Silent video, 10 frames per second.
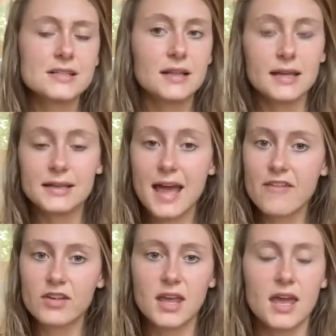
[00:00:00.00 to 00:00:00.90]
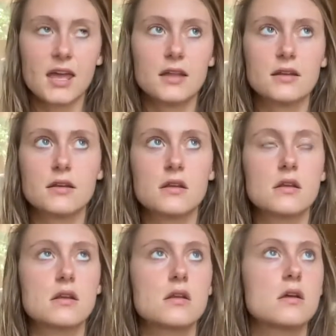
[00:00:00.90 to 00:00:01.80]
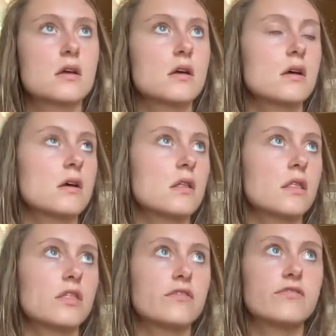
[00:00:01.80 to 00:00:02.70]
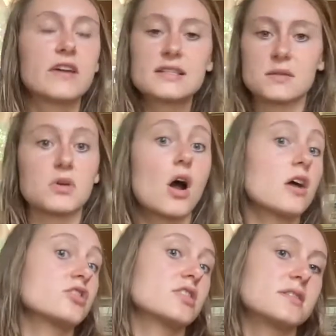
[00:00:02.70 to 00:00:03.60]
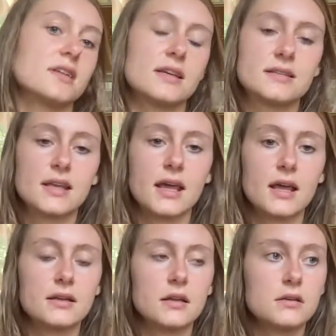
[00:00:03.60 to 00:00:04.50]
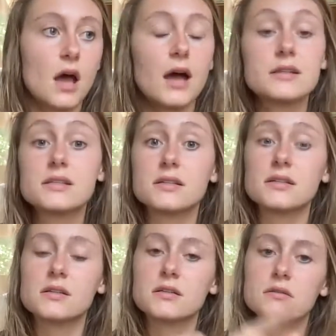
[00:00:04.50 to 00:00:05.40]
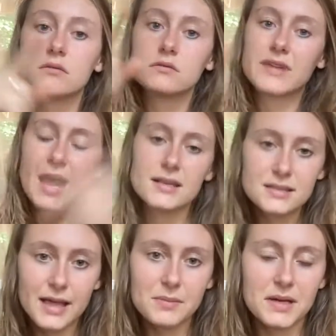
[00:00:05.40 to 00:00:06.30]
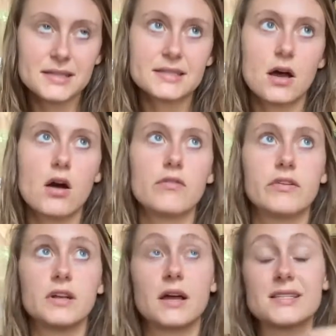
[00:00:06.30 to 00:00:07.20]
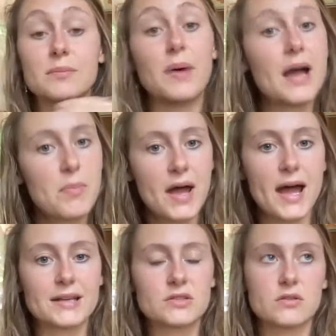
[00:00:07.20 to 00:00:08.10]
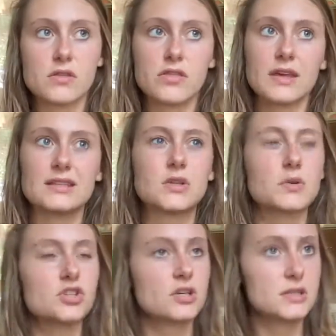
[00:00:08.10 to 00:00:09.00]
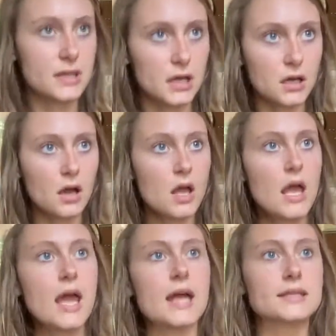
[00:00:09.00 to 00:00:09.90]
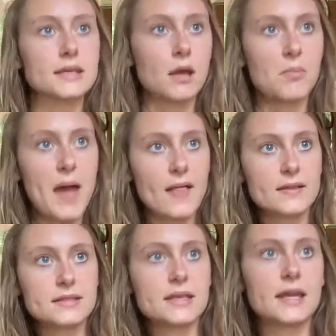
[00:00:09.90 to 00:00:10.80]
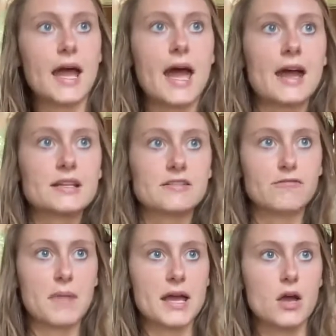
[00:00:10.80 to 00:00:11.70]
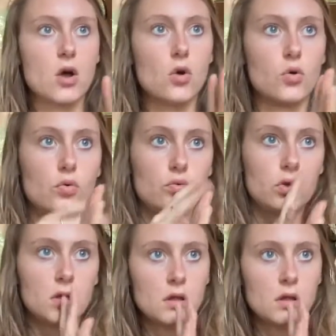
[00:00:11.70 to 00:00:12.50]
to like navigate the victim consciousness and not to gaslight myself and not to bypass certain things. So it's like a balancing act of my own